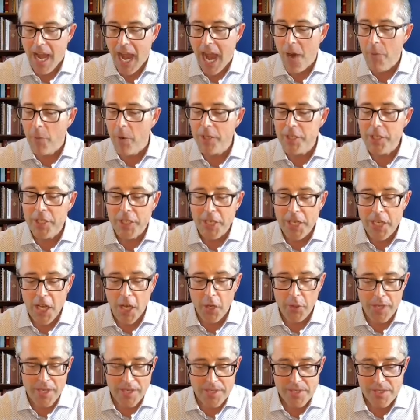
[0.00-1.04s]
I want you to
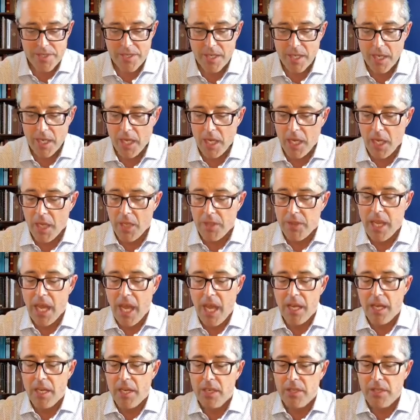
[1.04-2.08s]
notice
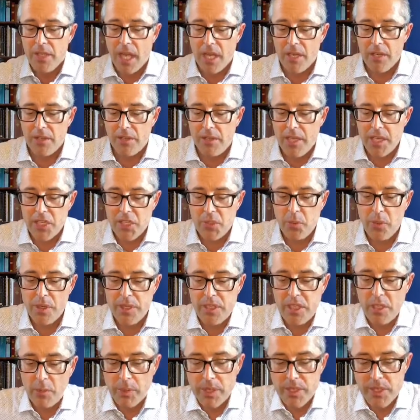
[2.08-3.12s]
that, that this
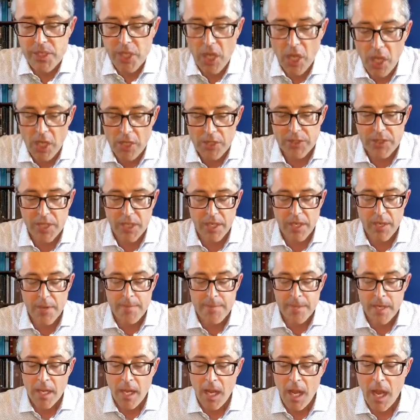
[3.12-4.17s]
was the result
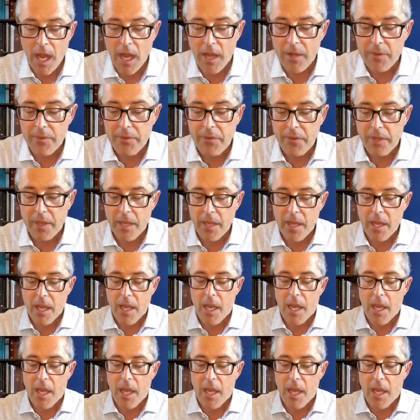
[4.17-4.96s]
of